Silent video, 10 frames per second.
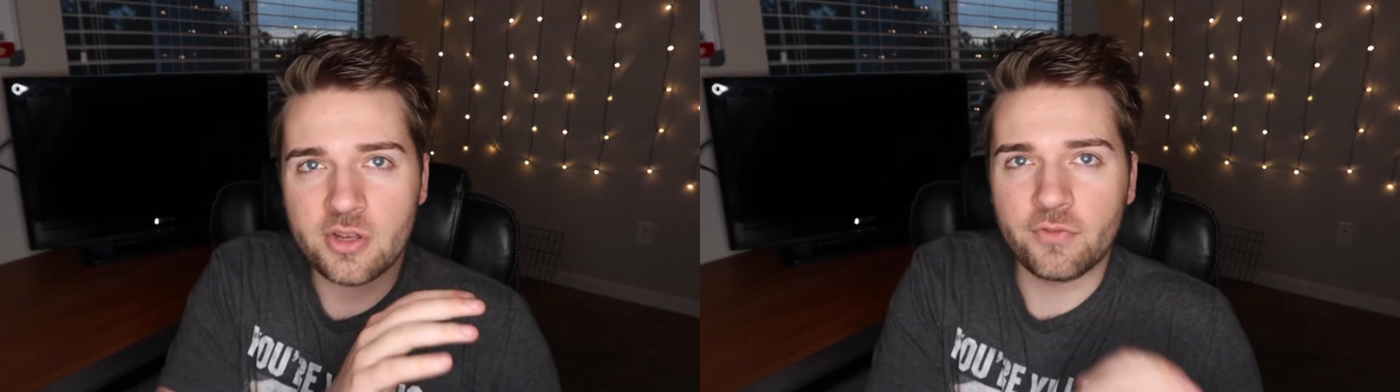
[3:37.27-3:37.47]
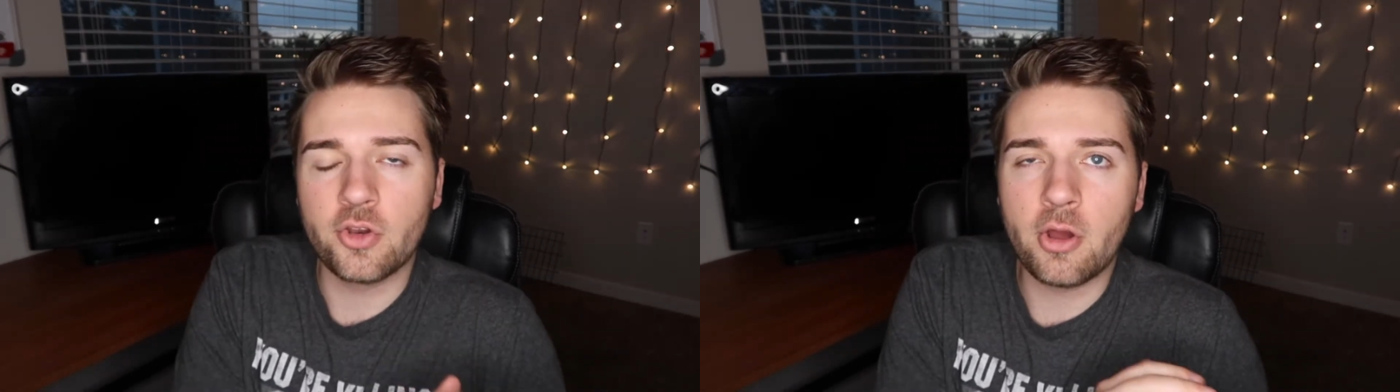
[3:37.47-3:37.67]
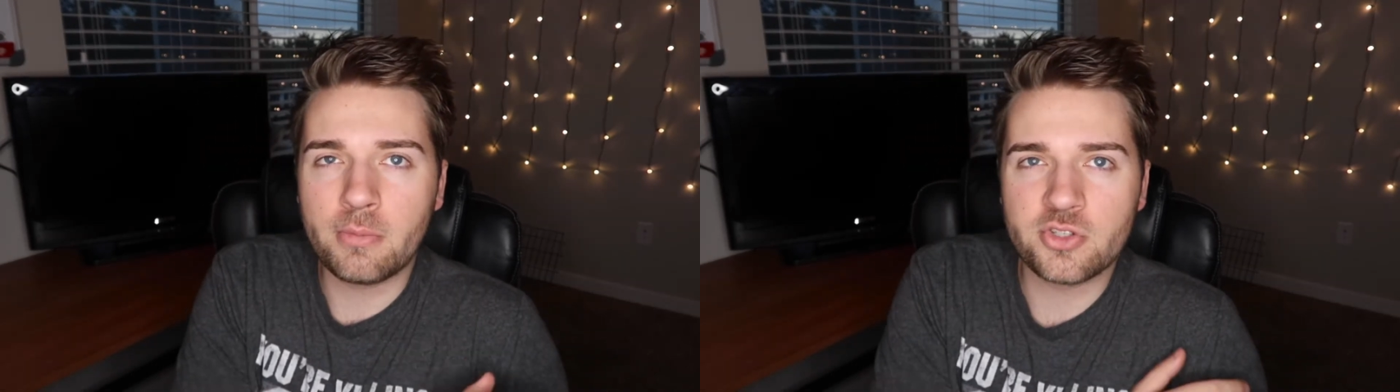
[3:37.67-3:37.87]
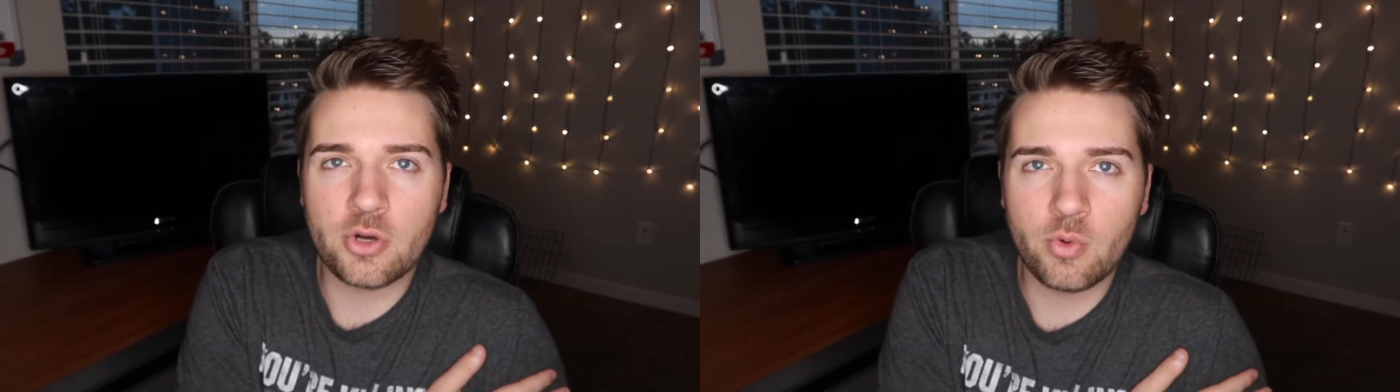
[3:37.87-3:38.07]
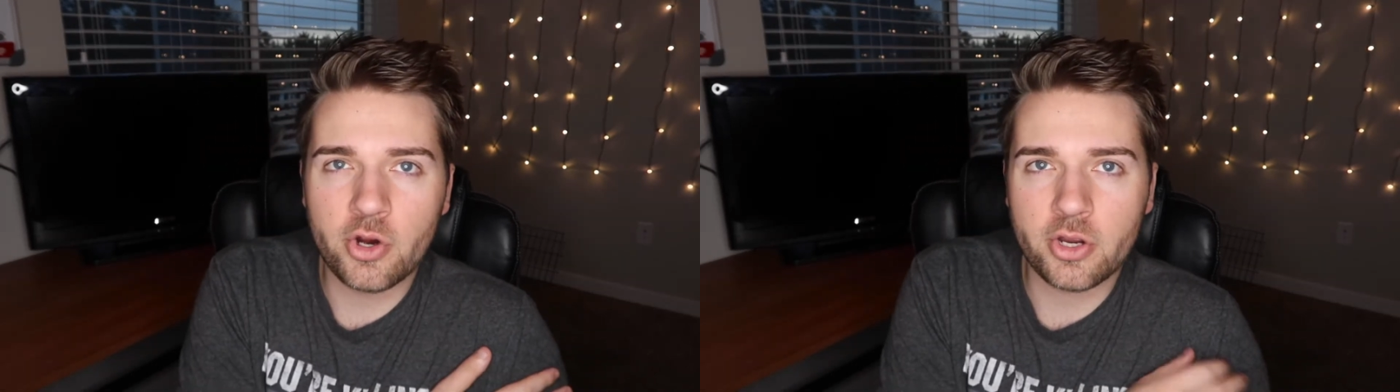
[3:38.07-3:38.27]
And if the numbers
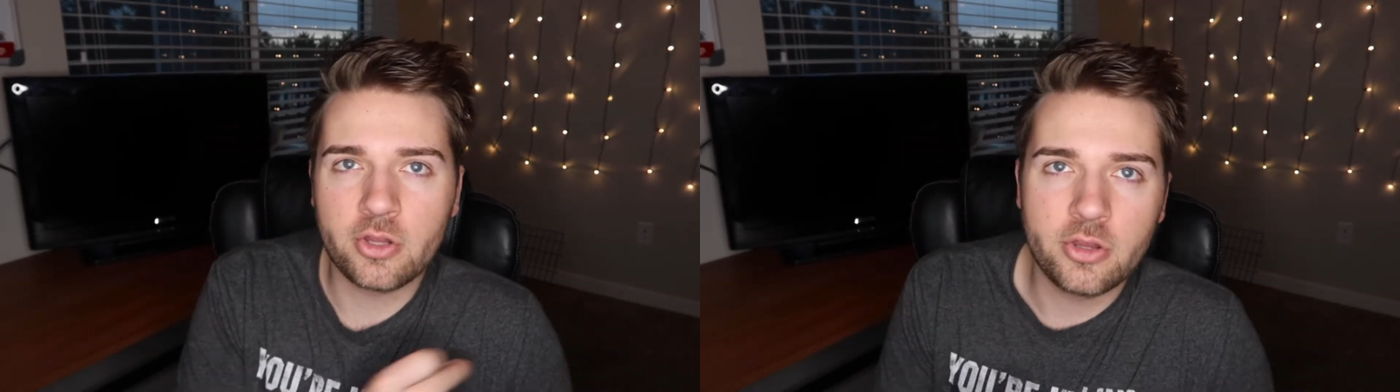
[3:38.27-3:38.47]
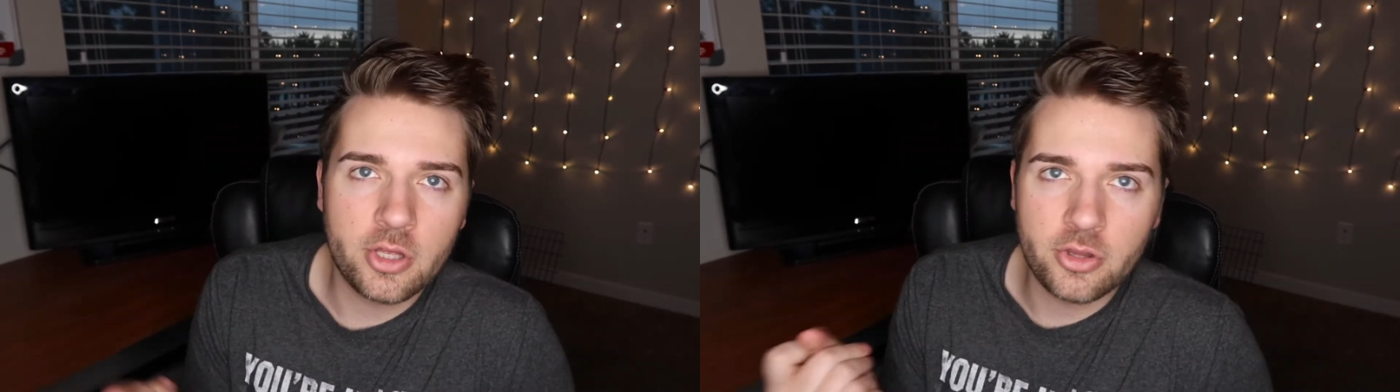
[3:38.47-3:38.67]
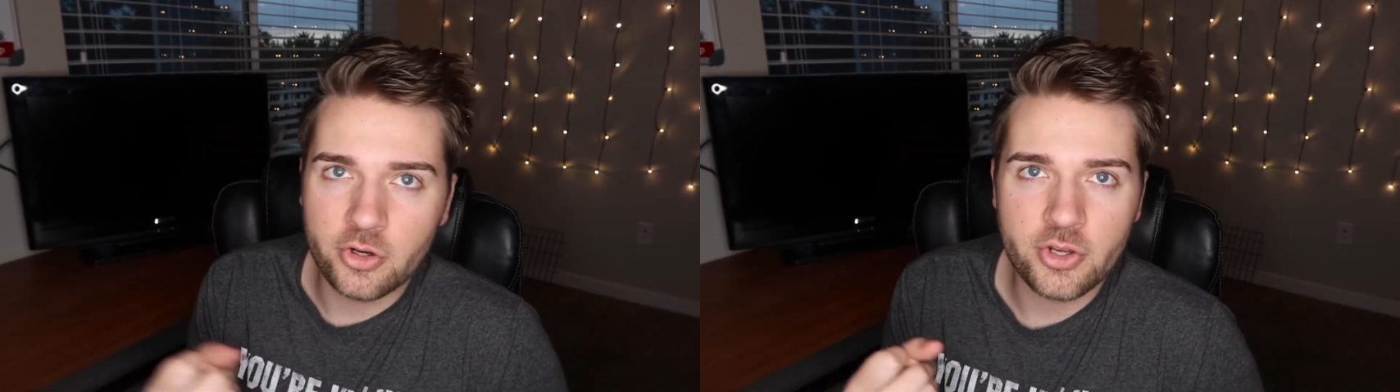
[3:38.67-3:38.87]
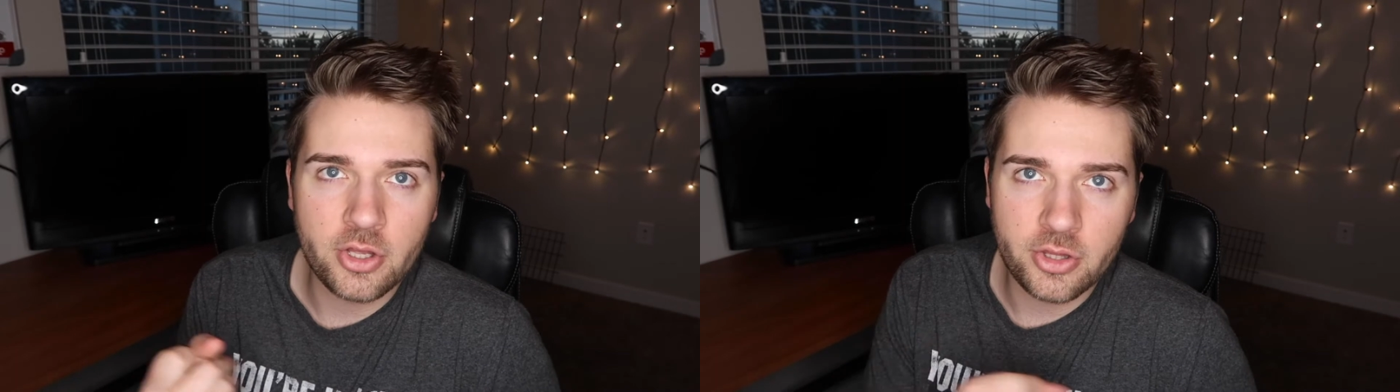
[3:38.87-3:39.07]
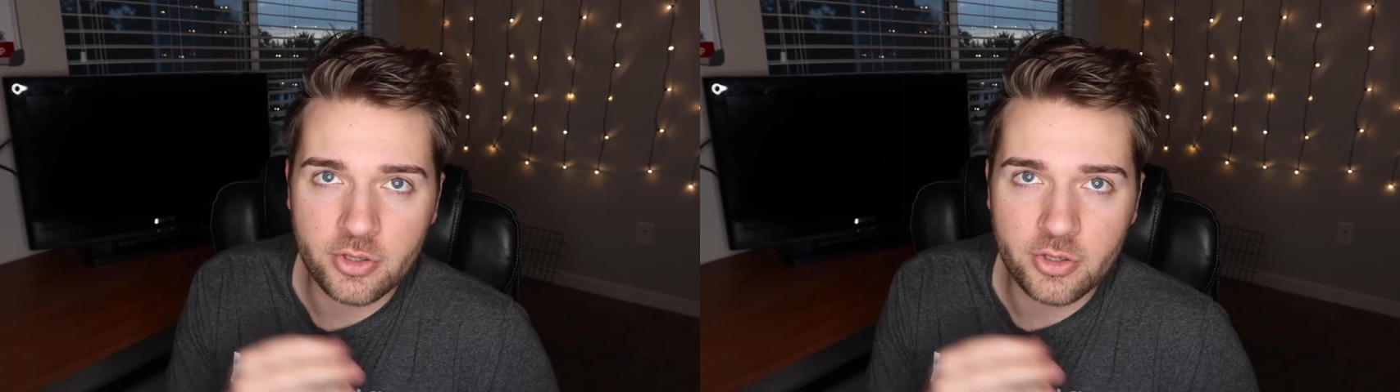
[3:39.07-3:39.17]
don't work, they're done.